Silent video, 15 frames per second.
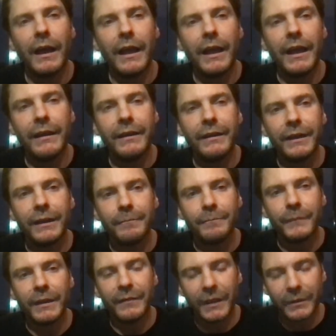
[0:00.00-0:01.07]

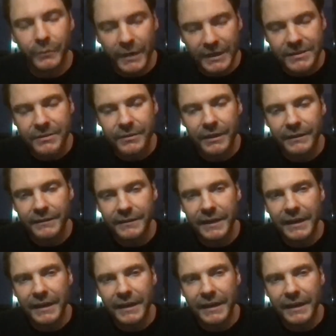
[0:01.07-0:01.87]
that restaurant,